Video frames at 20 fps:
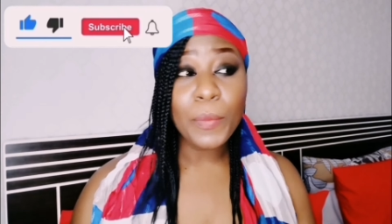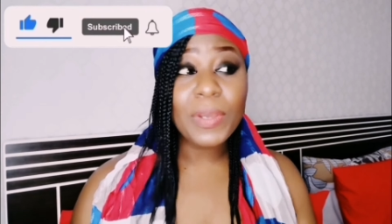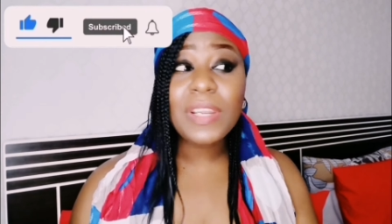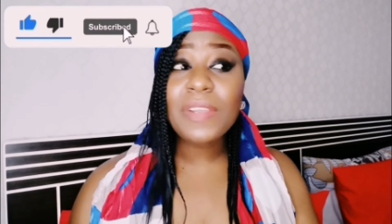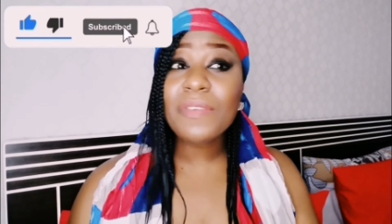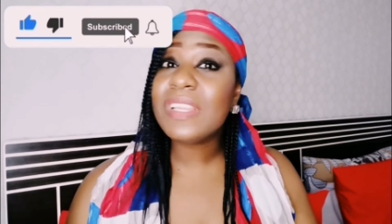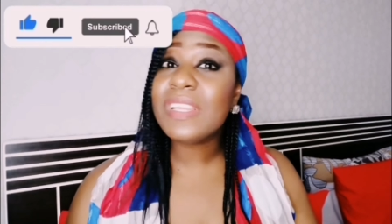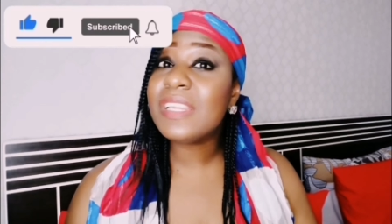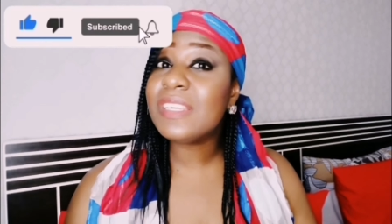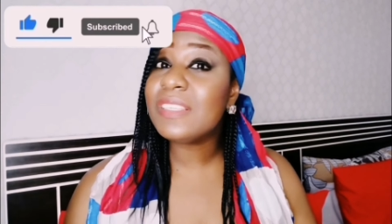
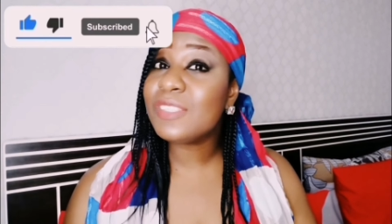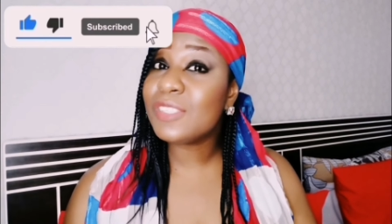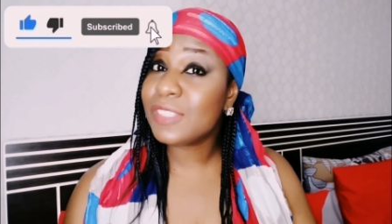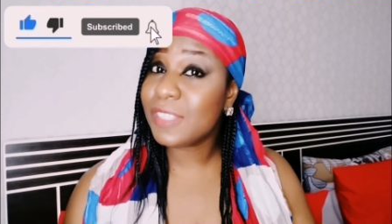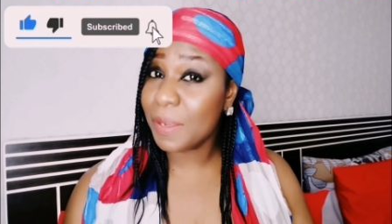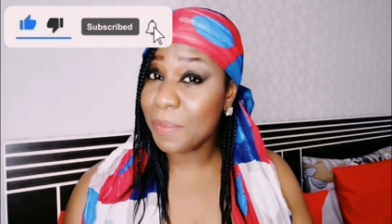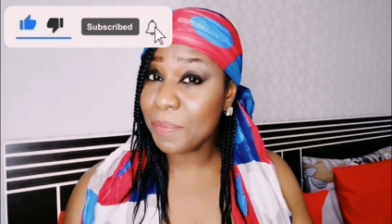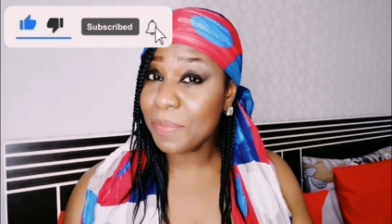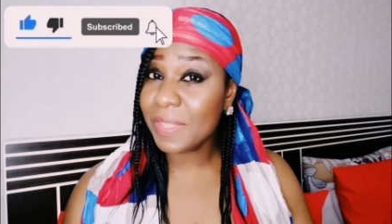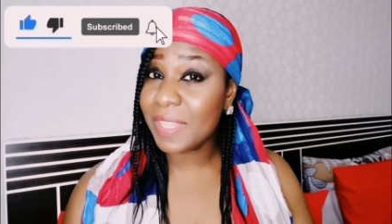But if it is
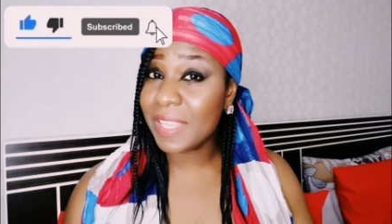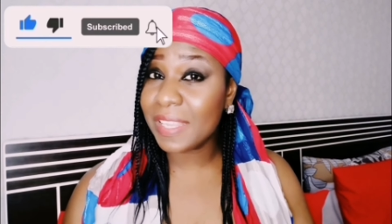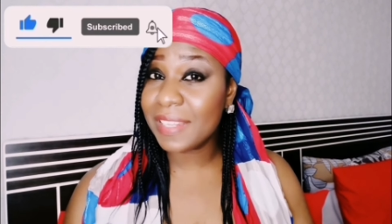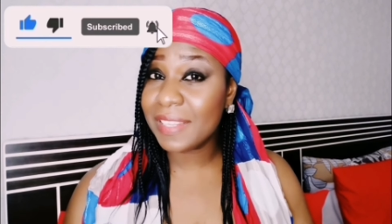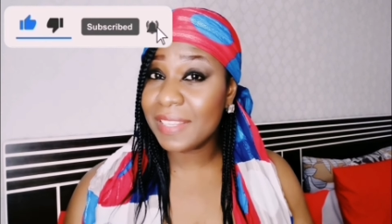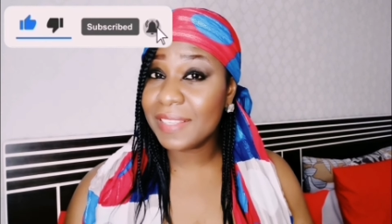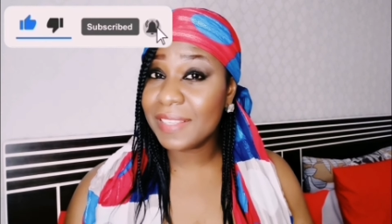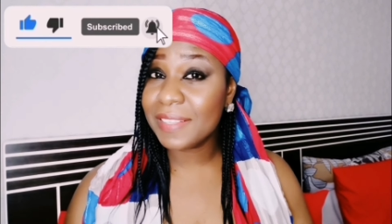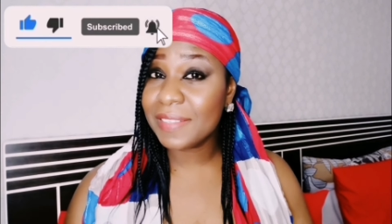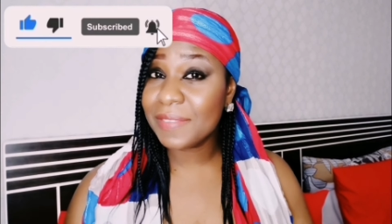
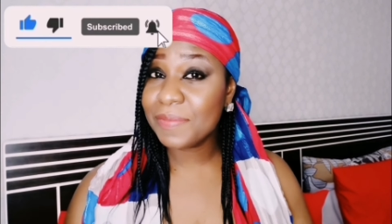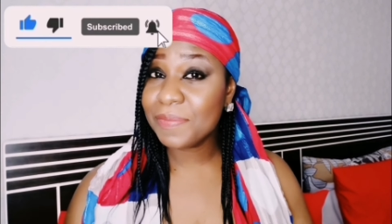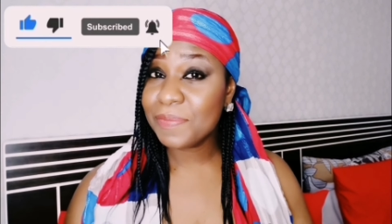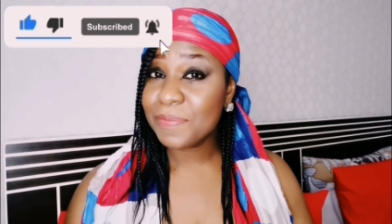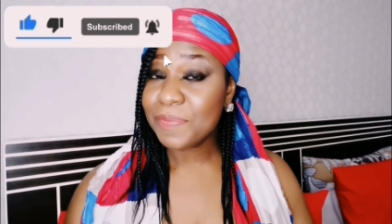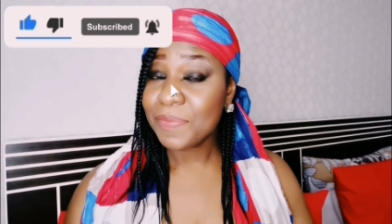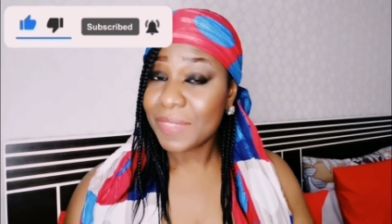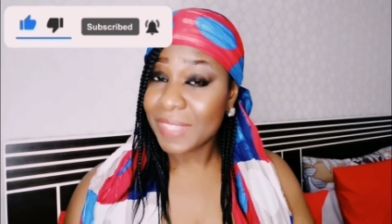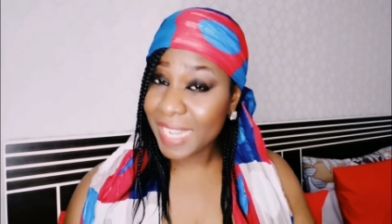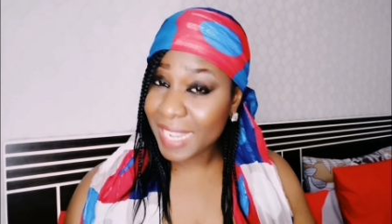something
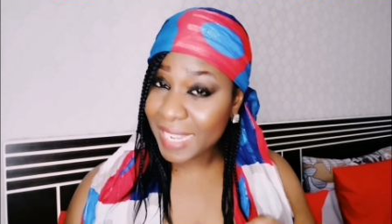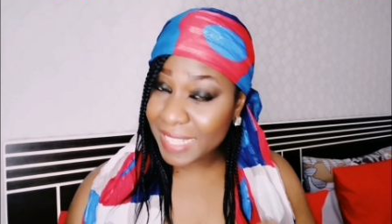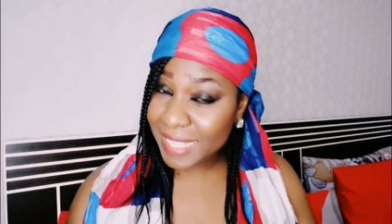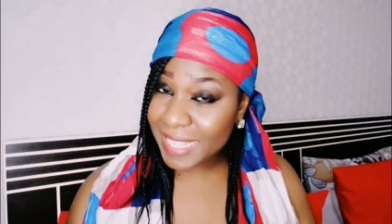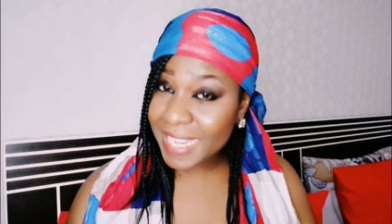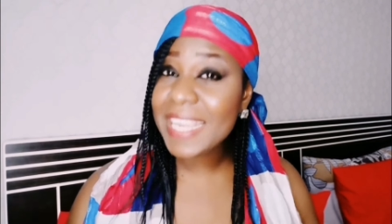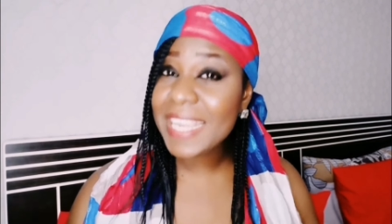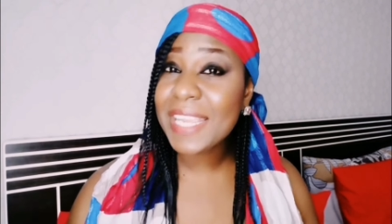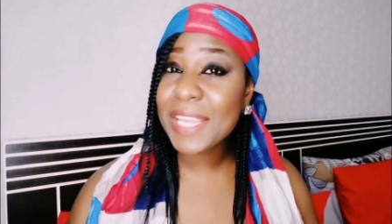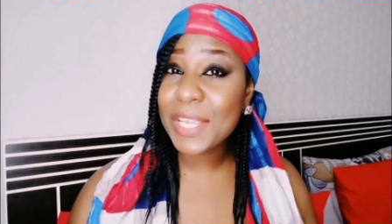
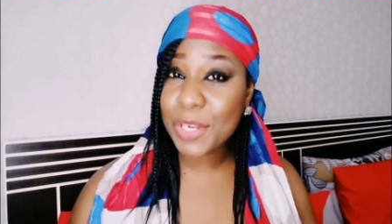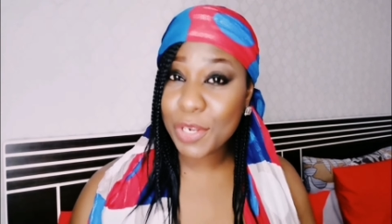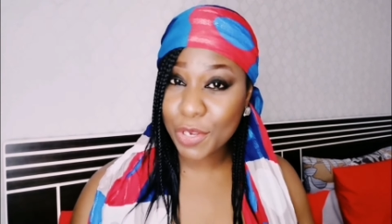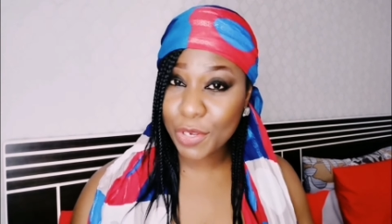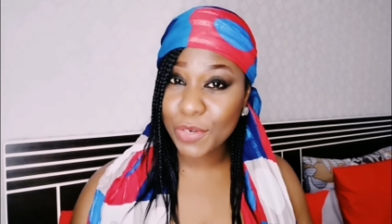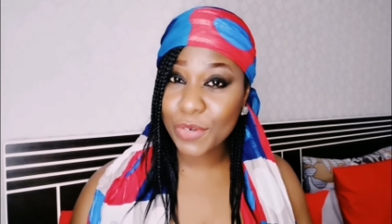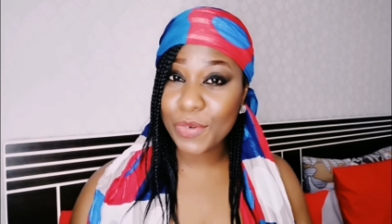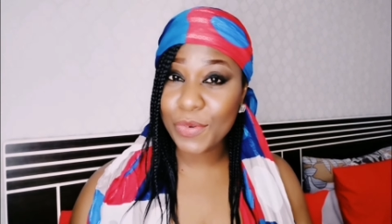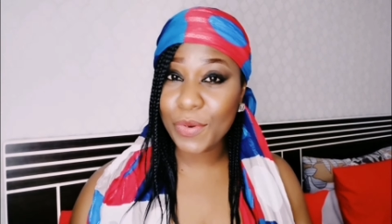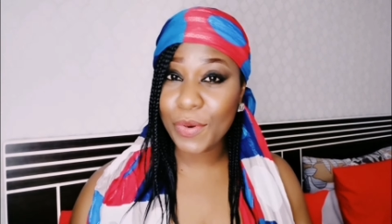that they can
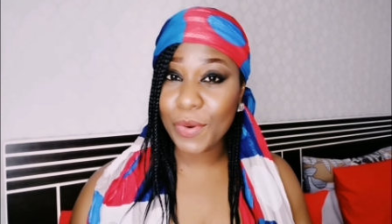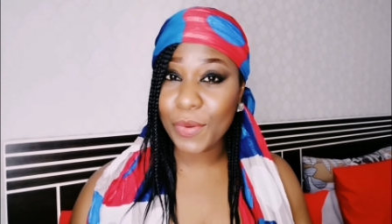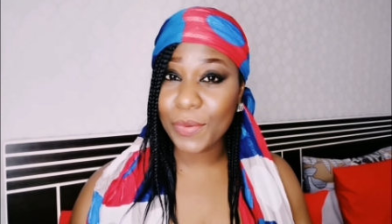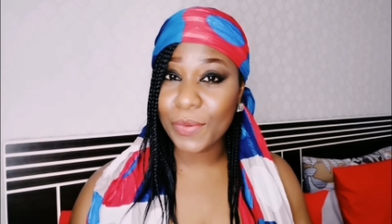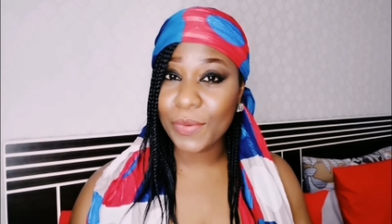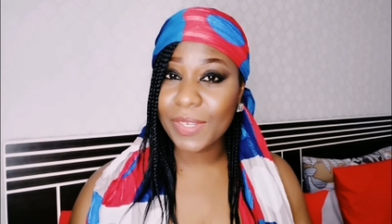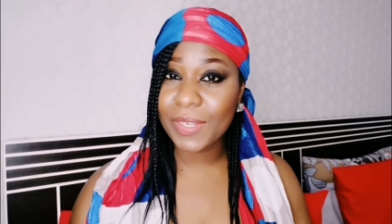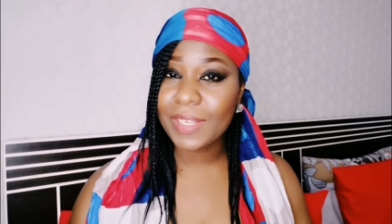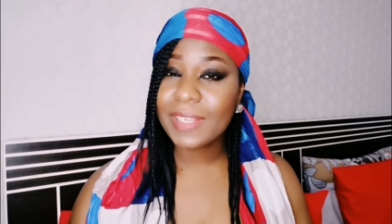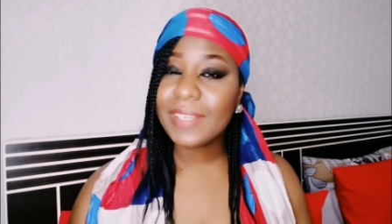
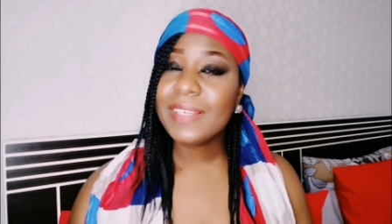control,